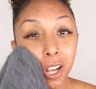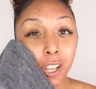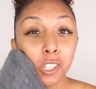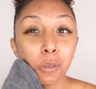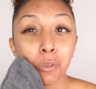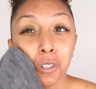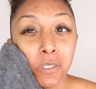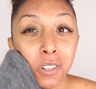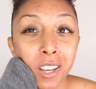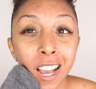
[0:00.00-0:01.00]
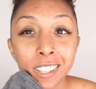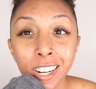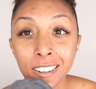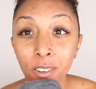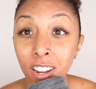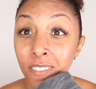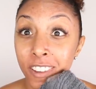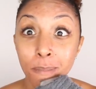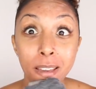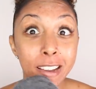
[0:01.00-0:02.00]
Also proving to you guys that I don't have
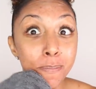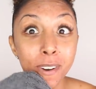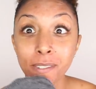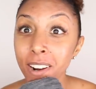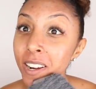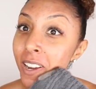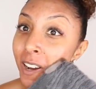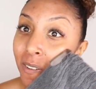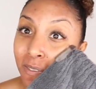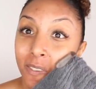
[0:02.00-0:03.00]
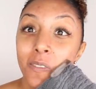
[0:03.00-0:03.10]
any makeup on right now.